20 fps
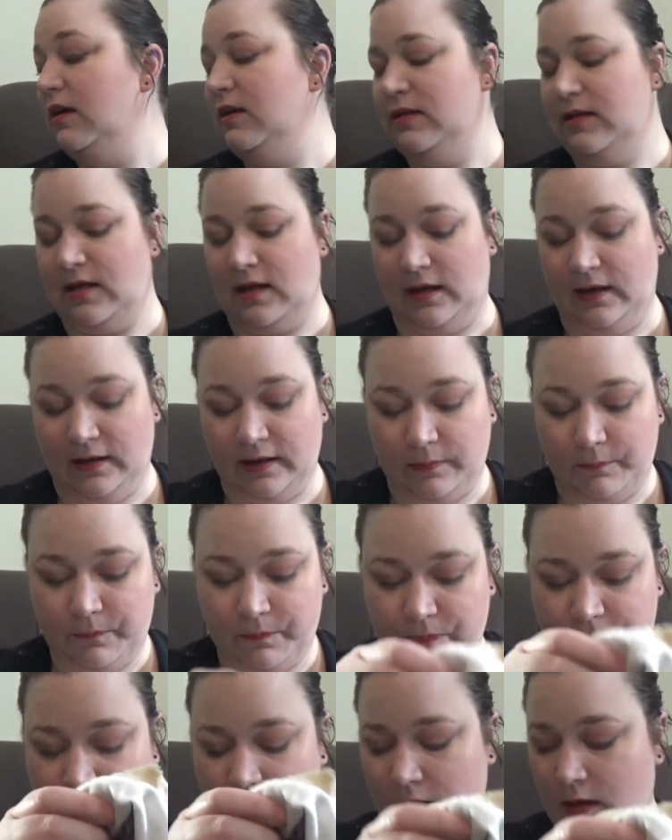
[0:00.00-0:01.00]
time
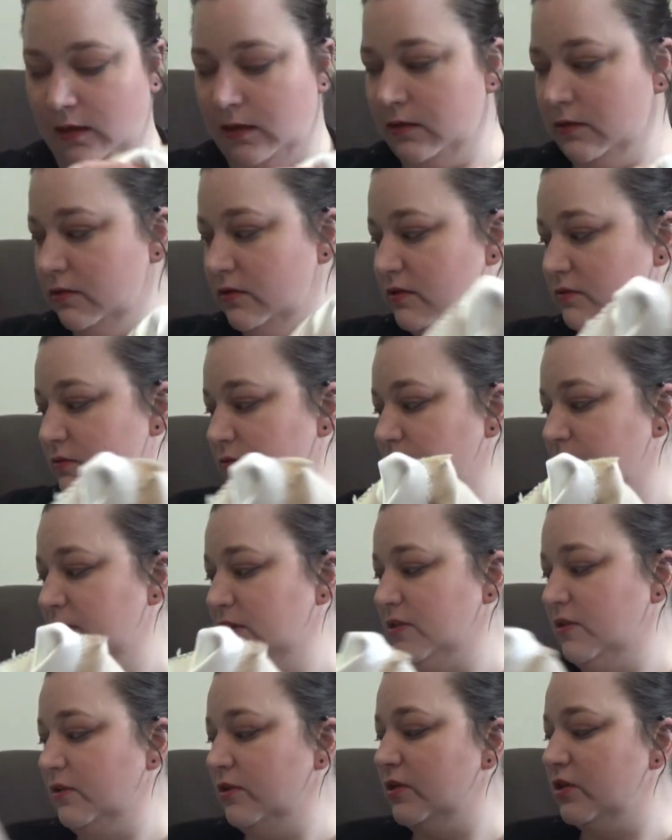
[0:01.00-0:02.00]
and
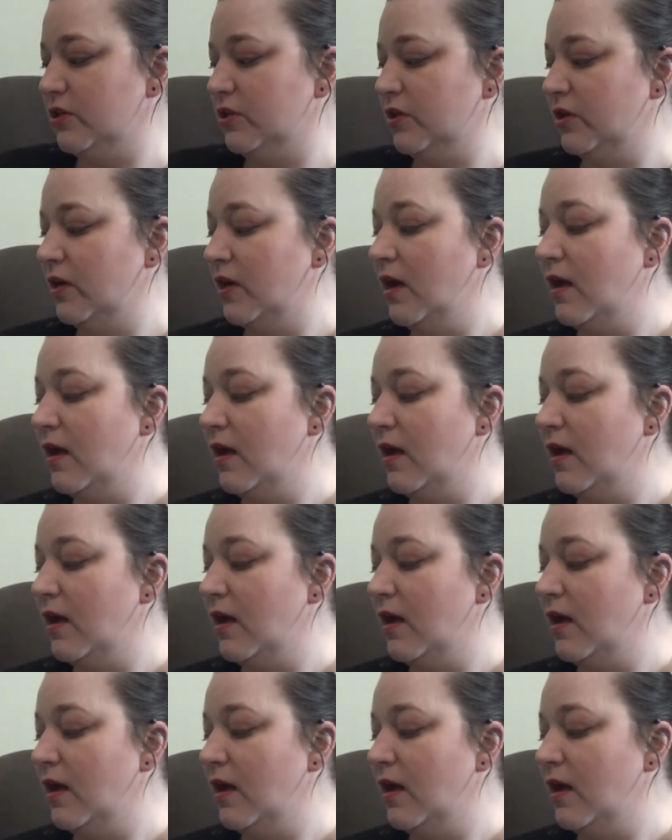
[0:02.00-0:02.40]
research.